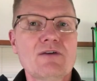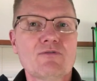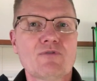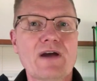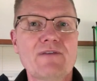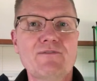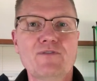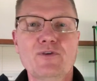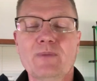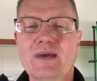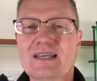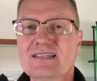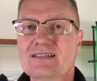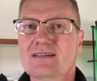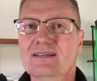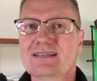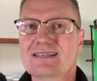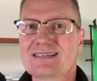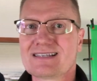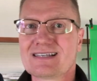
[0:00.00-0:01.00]
Redfoo
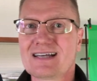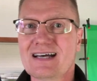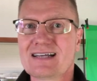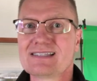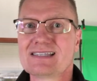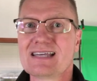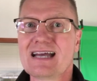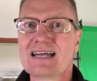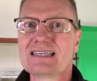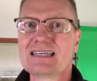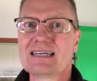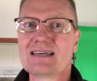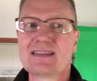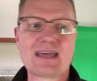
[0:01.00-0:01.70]
basically discussed the idea